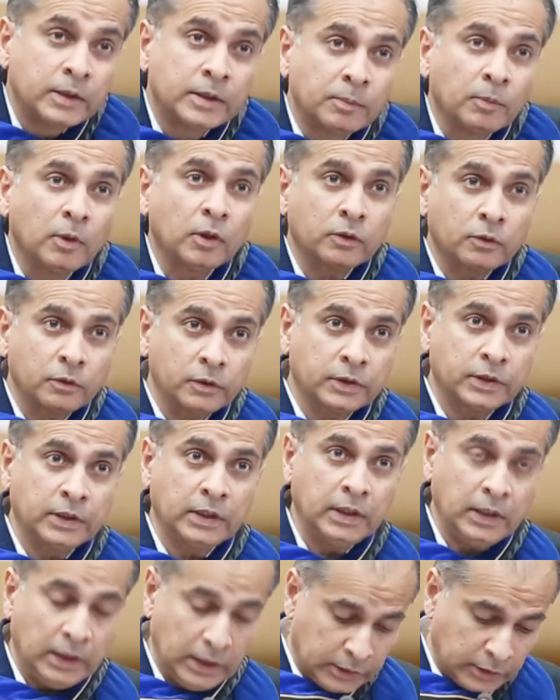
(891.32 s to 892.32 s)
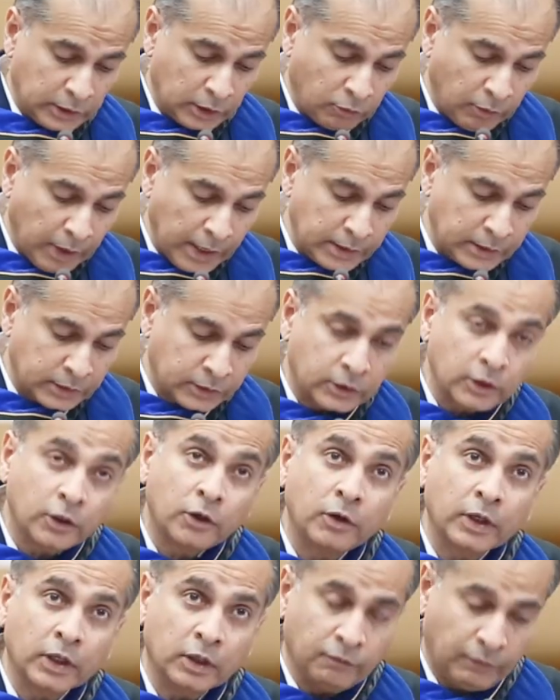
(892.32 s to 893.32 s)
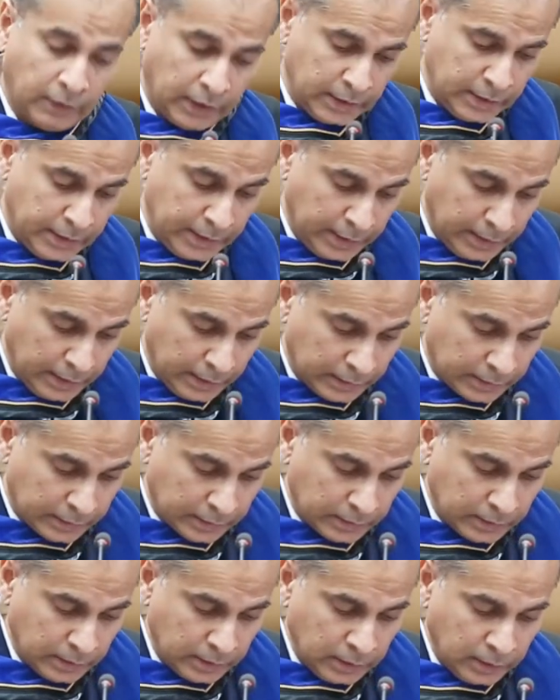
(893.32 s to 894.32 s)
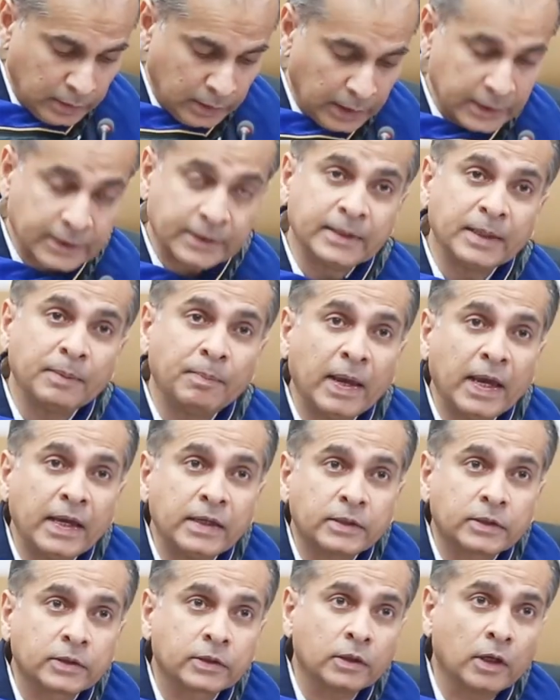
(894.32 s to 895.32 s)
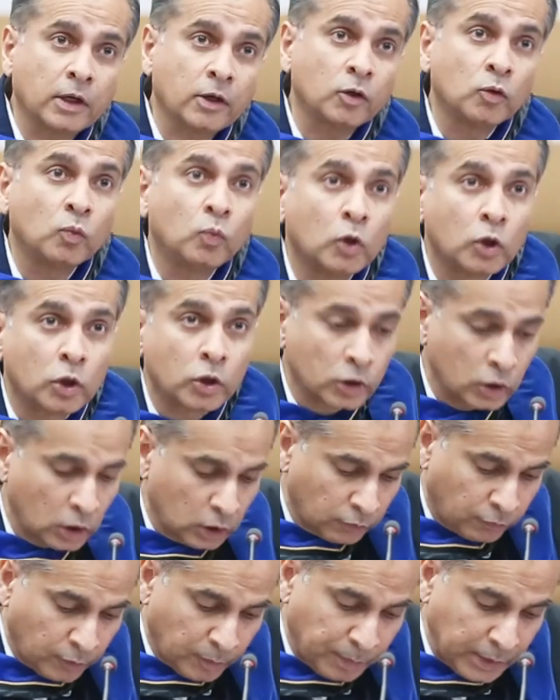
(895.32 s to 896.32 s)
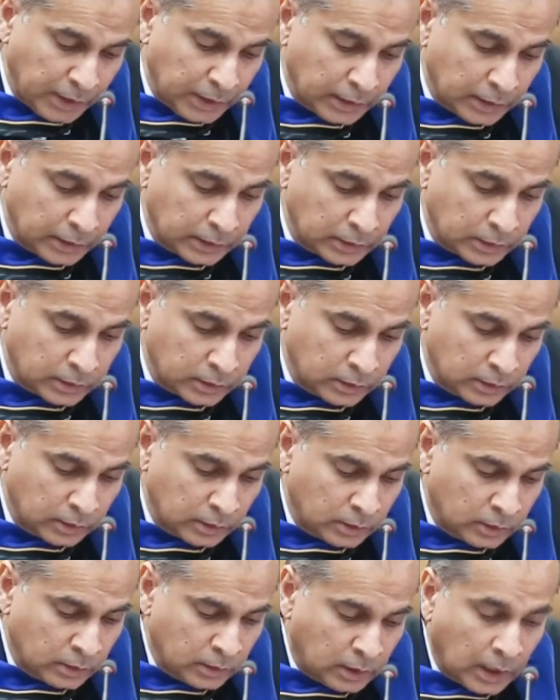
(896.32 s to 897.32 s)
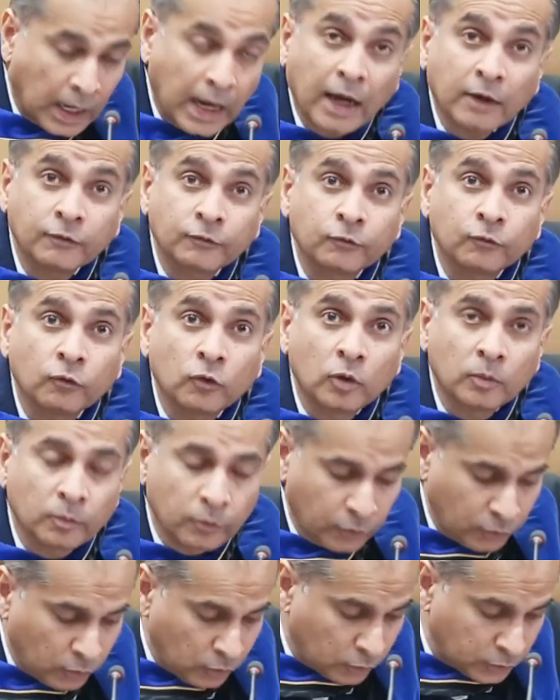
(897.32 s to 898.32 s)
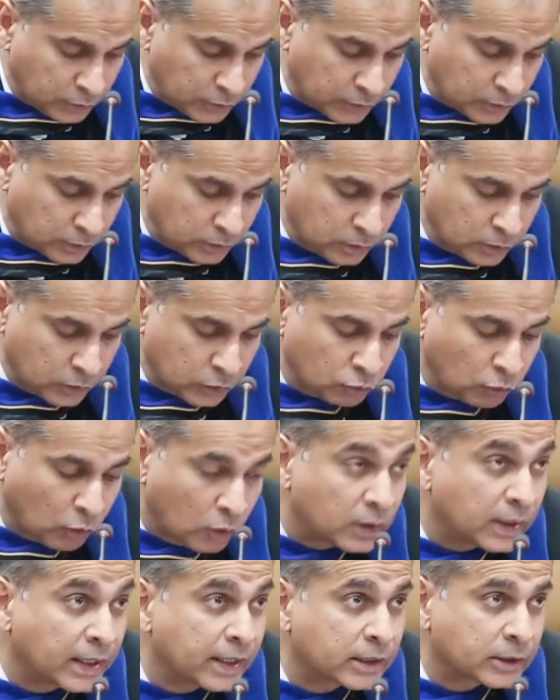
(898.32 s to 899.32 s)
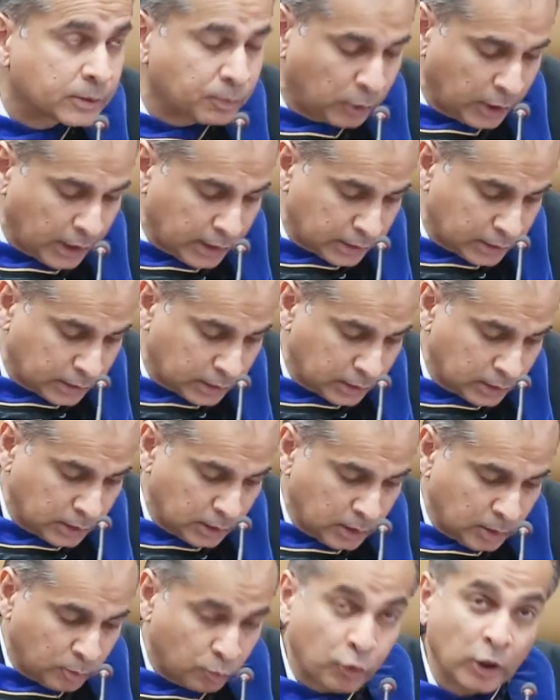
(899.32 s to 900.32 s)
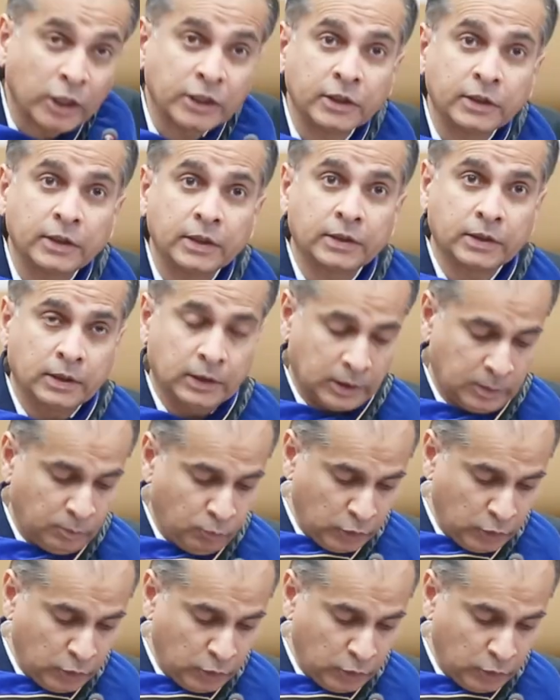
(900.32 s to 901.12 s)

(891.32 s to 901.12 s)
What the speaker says: Democracy is a great stirring of ideas. Its debates are a whirl of opinions, half-formed thoughts, strongly expressed, prejudices